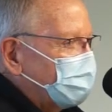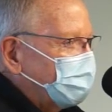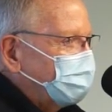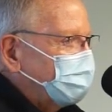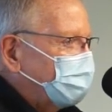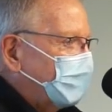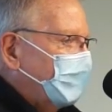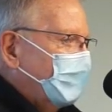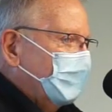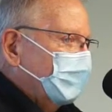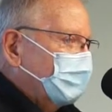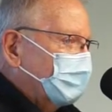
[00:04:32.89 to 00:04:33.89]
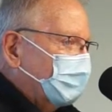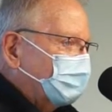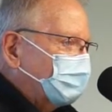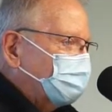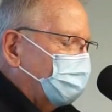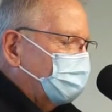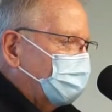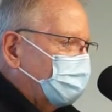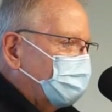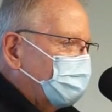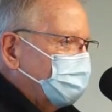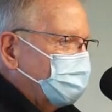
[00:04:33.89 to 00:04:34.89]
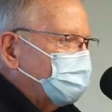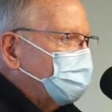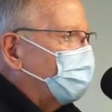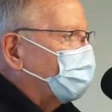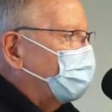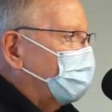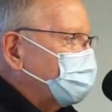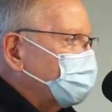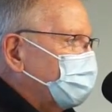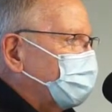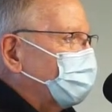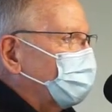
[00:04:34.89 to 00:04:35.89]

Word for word: And I think you know after talk, the governor's talk last night,